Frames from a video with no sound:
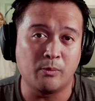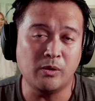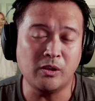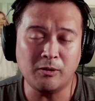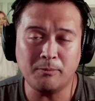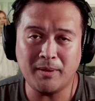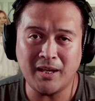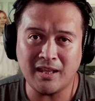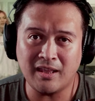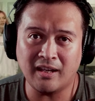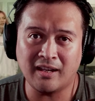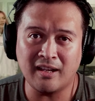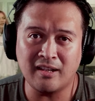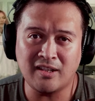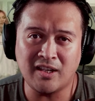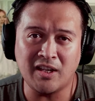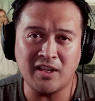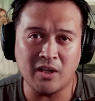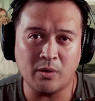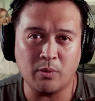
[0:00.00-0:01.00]
will be the
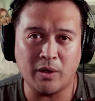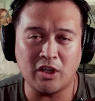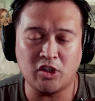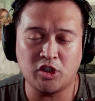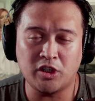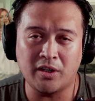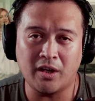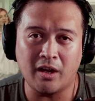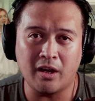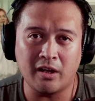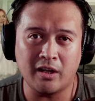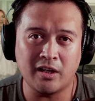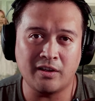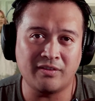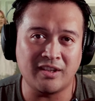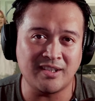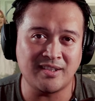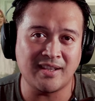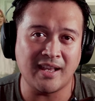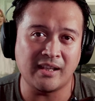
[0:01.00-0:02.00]
continuation
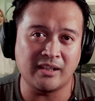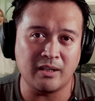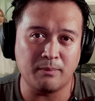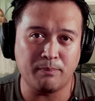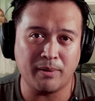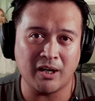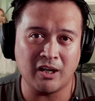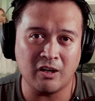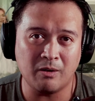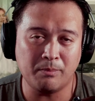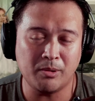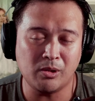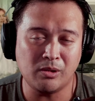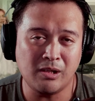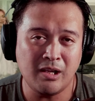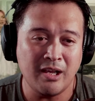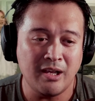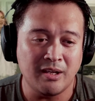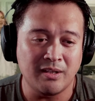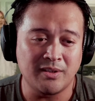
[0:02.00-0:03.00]
of the Stanley
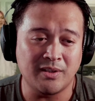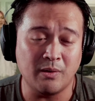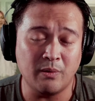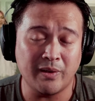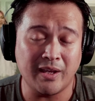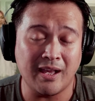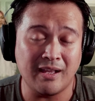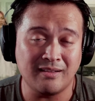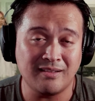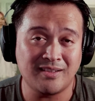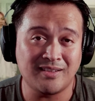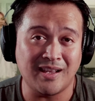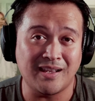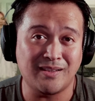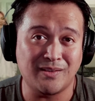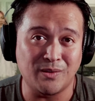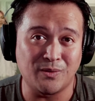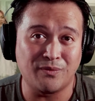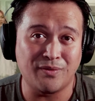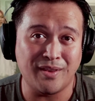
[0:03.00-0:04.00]
Parable. So again, stay
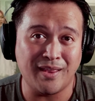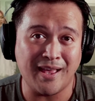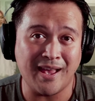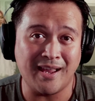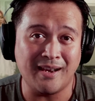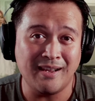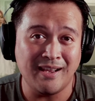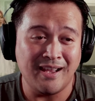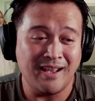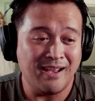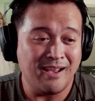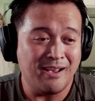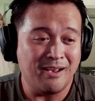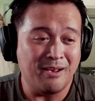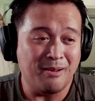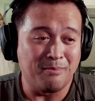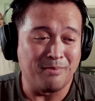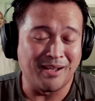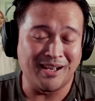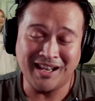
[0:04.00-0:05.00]
tuned for that.
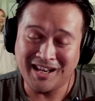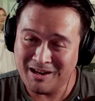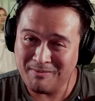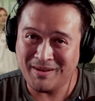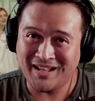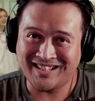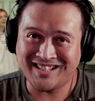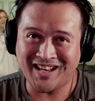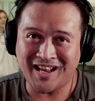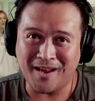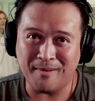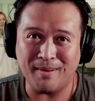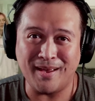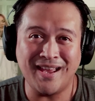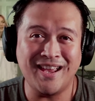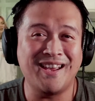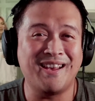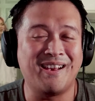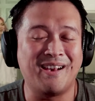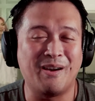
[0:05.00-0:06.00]
But in the meantime,
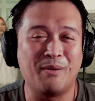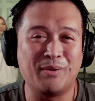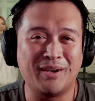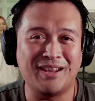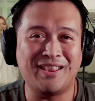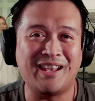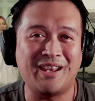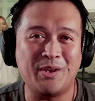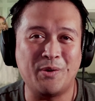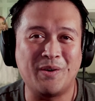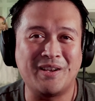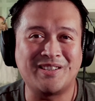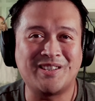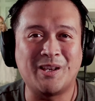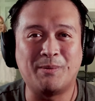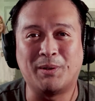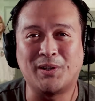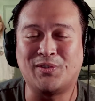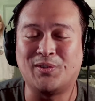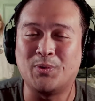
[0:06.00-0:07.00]
I want to thank you all
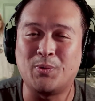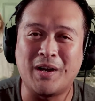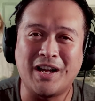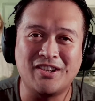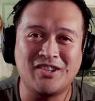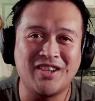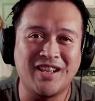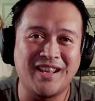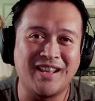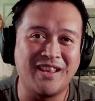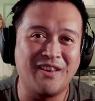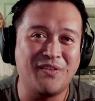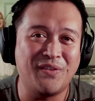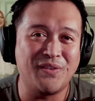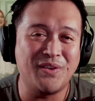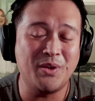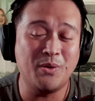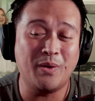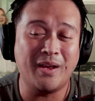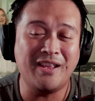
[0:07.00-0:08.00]
so much for watching.
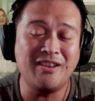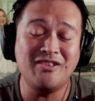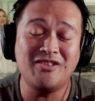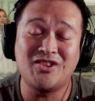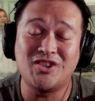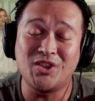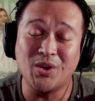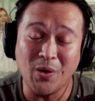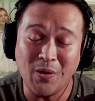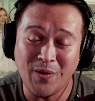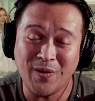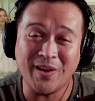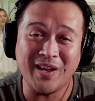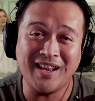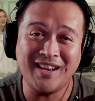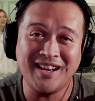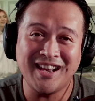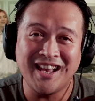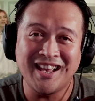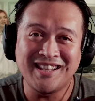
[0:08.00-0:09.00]
If you
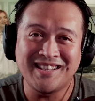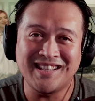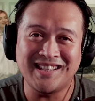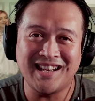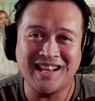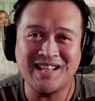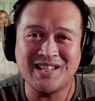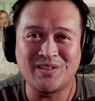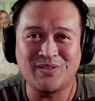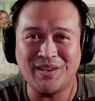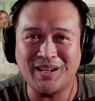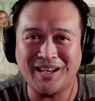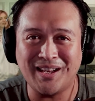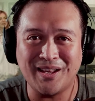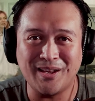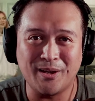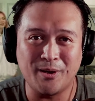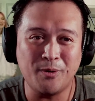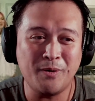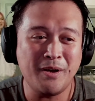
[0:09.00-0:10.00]
enjoyed today's
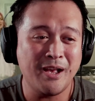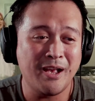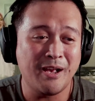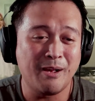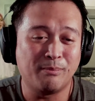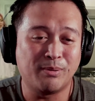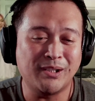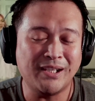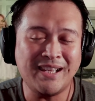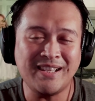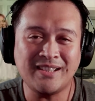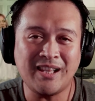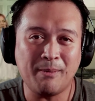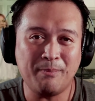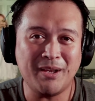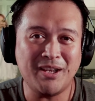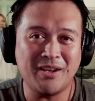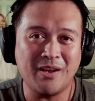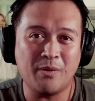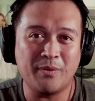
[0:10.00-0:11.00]
video, please let
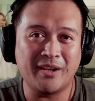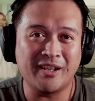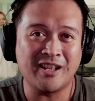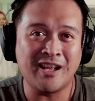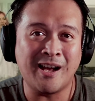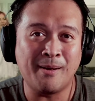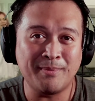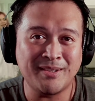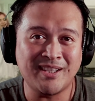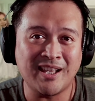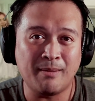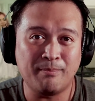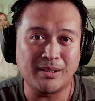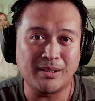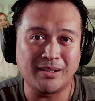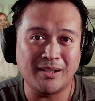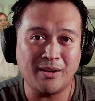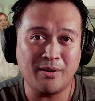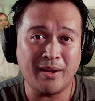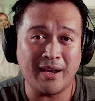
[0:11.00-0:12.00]
me know in the comments
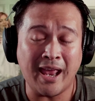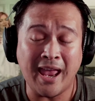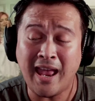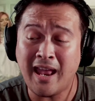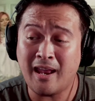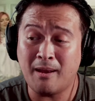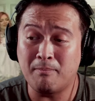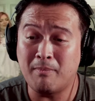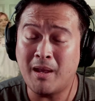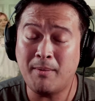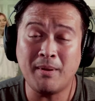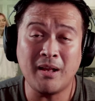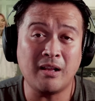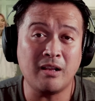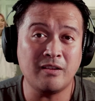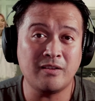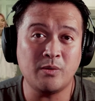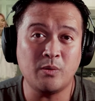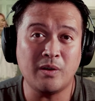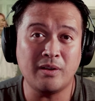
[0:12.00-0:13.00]
below, and hey, maybe
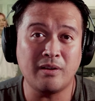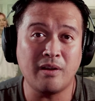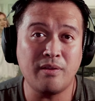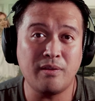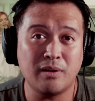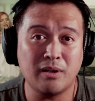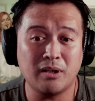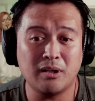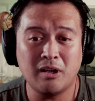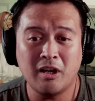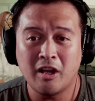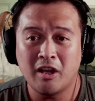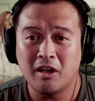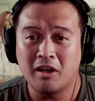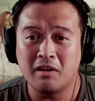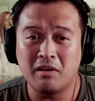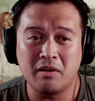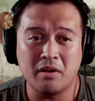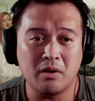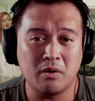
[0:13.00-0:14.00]
I'll do another,
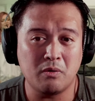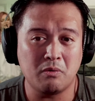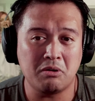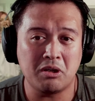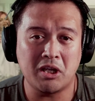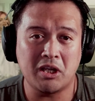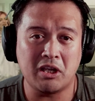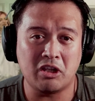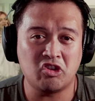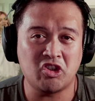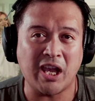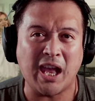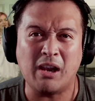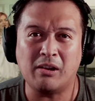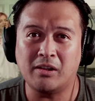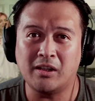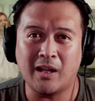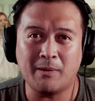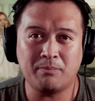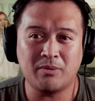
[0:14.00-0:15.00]
you know, uh,
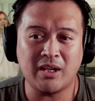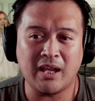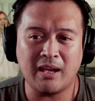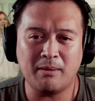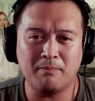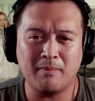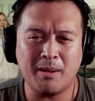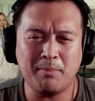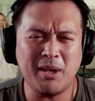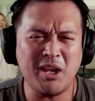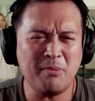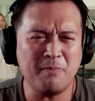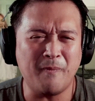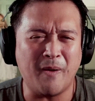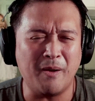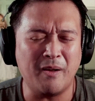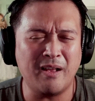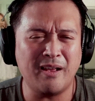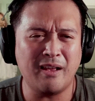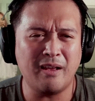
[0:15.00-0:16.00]
channel update, maybe
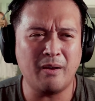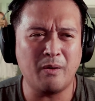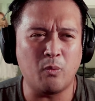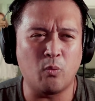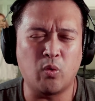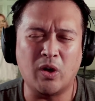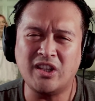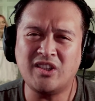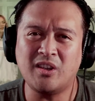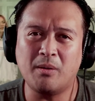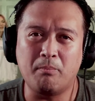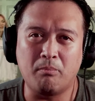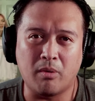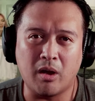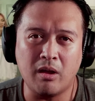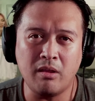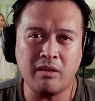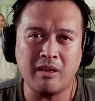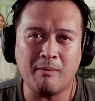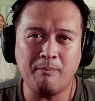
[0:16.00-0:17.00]
uh, once a
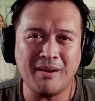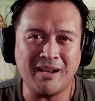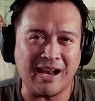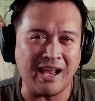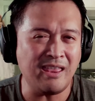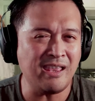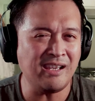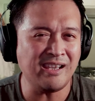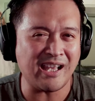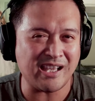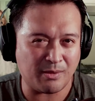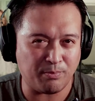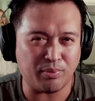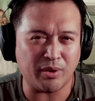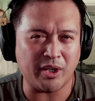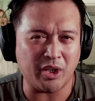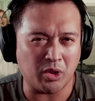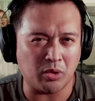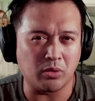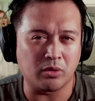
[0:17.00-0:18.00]
month. I mean, I think that's
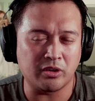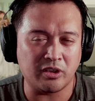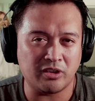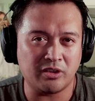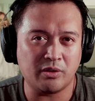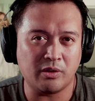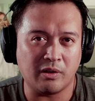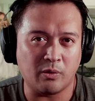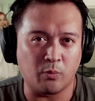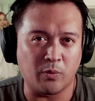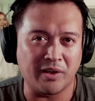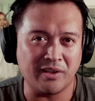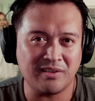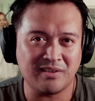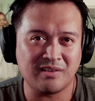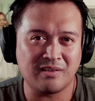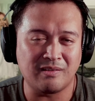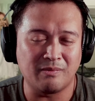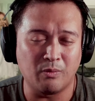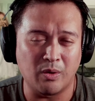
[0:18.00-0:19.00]
pretty cool to do a
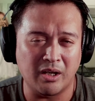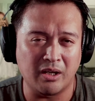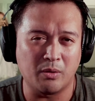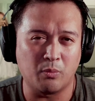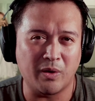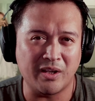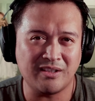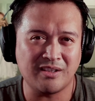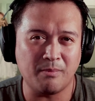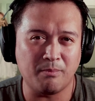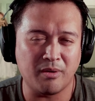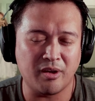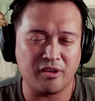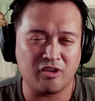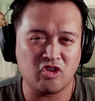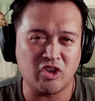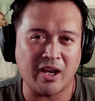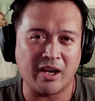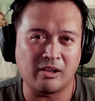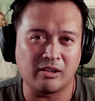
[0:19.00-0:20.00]
once uh, once a
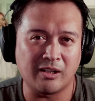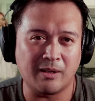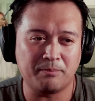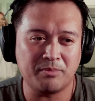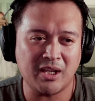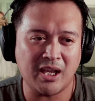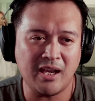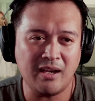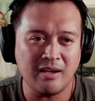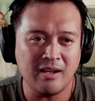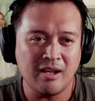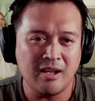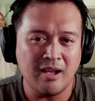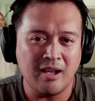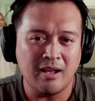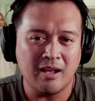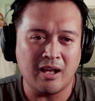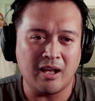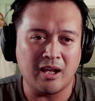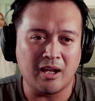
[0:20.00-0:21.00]
month channel update.
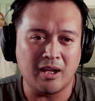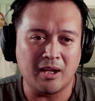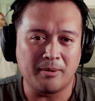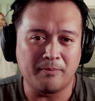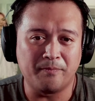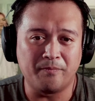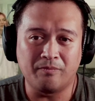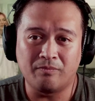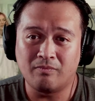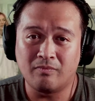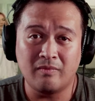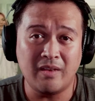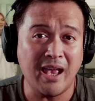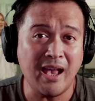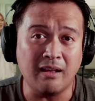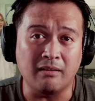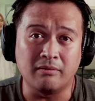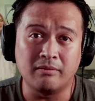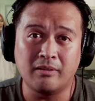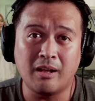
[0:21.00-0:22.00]
Um,
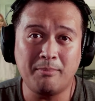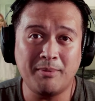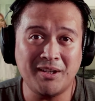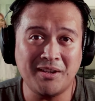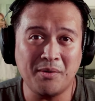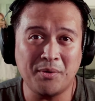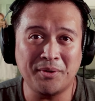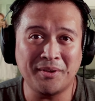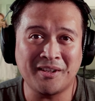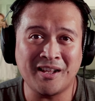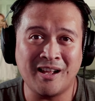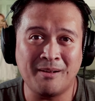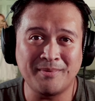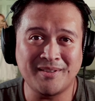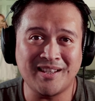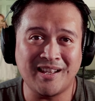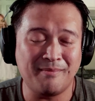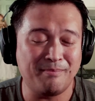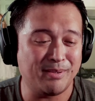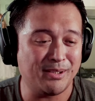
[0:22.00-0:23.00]
yeah, let me know in the
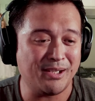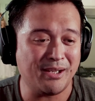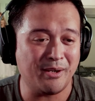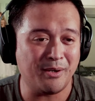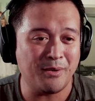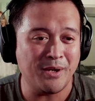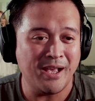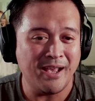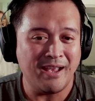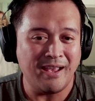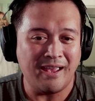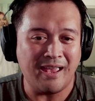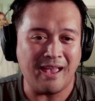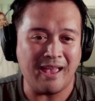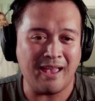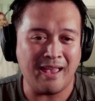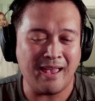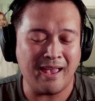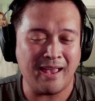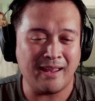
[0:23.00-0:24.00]
comments down below.
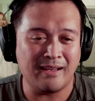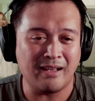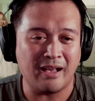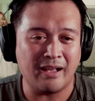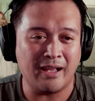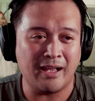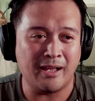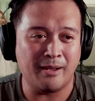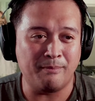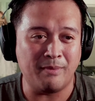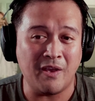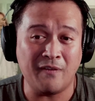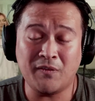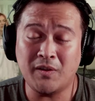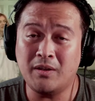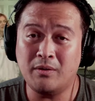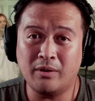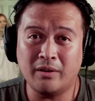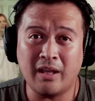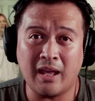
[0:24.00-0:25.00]
And uh, if
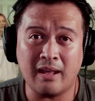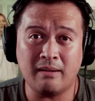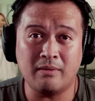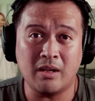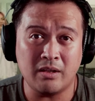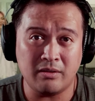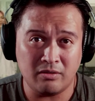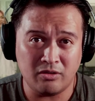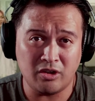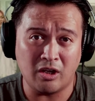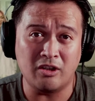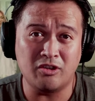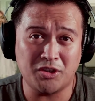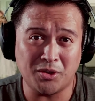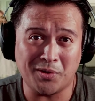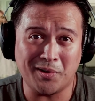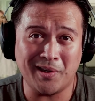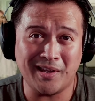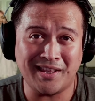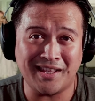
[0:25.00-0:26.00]
you, again,
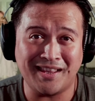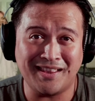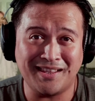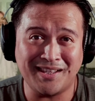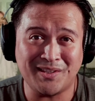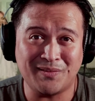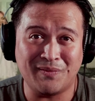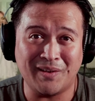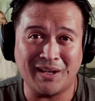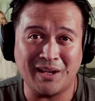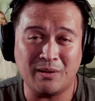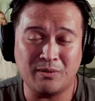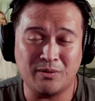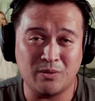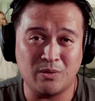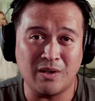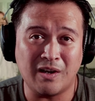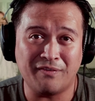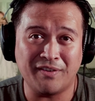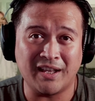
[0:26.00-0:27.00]
enjoyed this video,
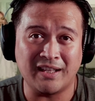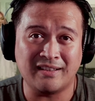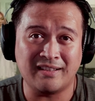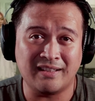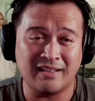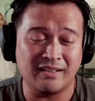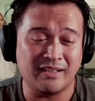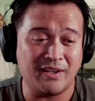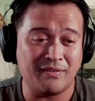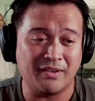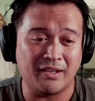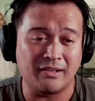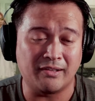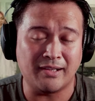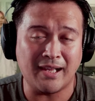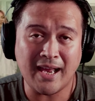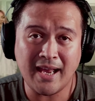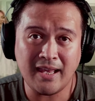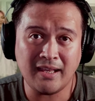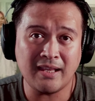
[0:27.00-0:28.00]
do not forget to leave a
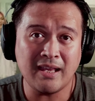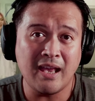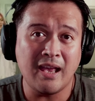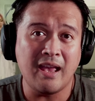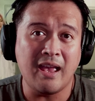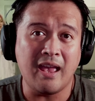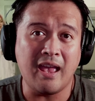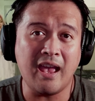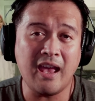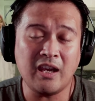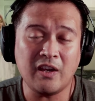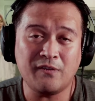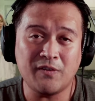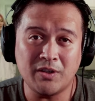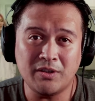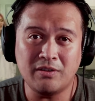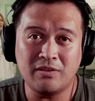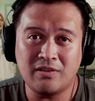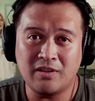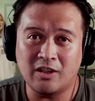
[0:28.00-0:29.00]
like. And if
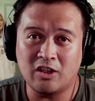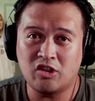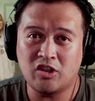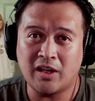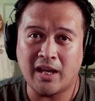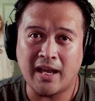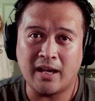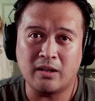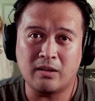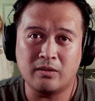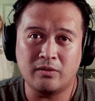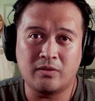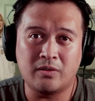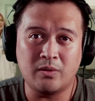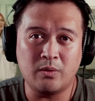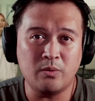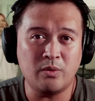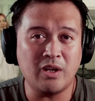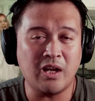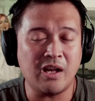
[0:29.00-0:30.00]
you're new to the channel,
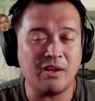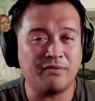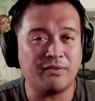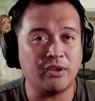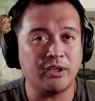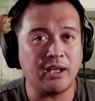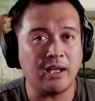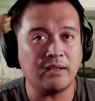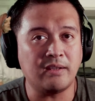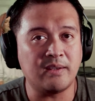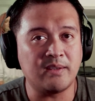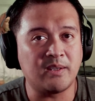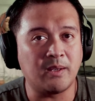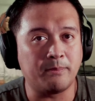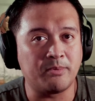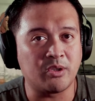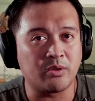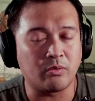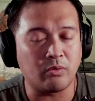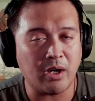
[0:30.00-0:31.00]
do not forget to
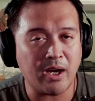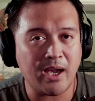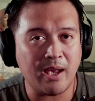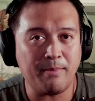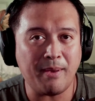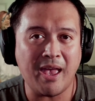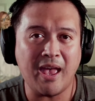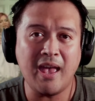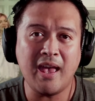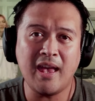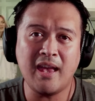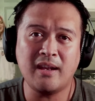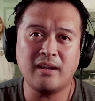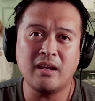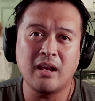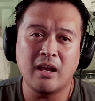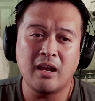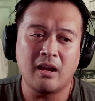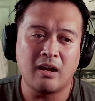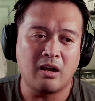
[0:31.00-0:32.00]
subscribe
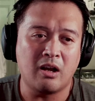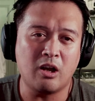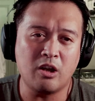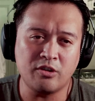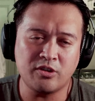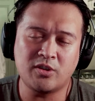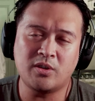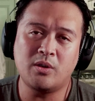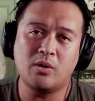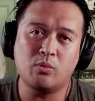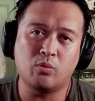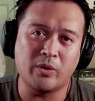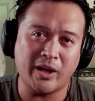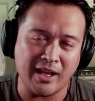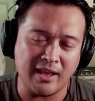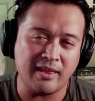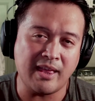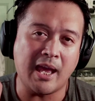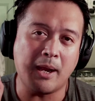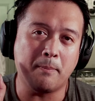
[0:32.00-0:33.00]
and also
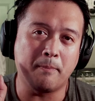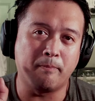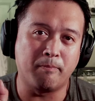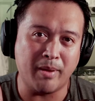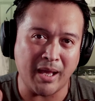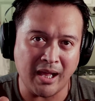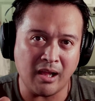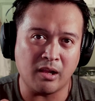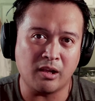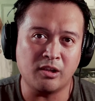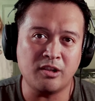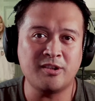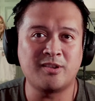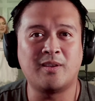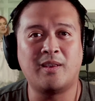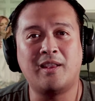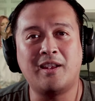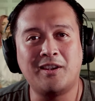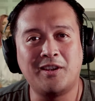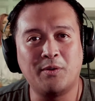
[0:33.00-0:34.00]
ring that bell
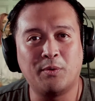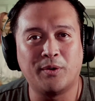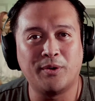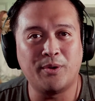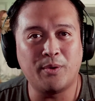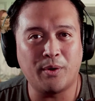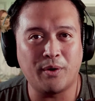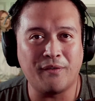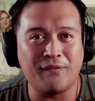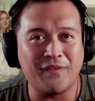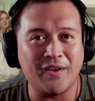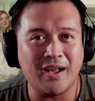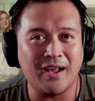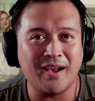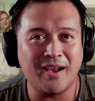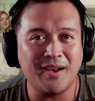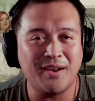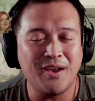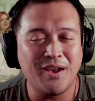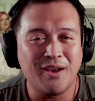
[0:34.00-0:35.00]
so that you are
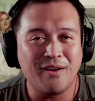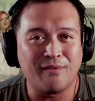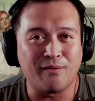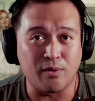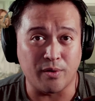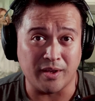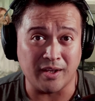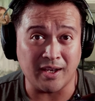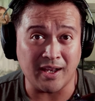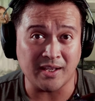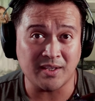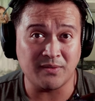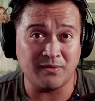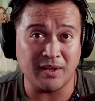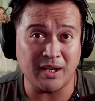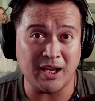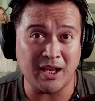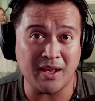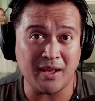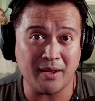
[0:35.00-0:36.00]
notified for the next
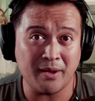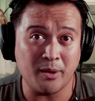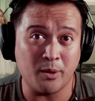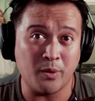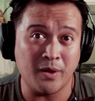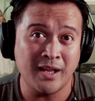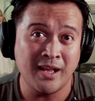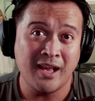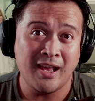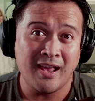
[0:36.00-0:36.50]
video.